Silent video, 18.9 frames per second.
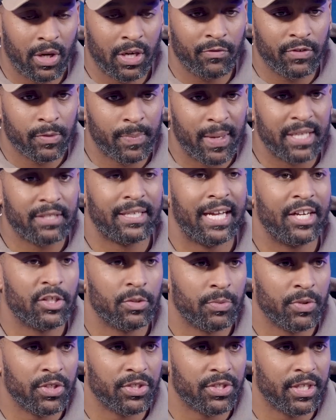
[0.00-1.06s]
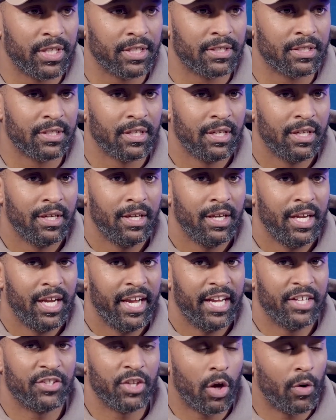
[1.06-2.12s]
one of his best attributes is
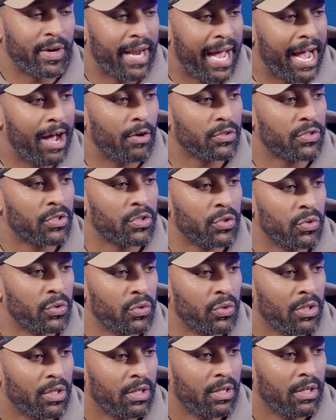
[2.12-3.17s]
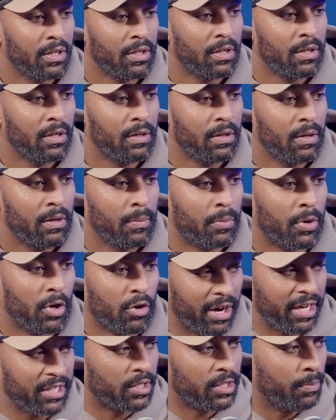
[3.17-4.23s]
is knowing how to
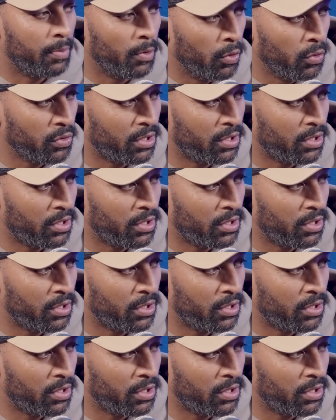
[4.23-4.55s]
progress the ball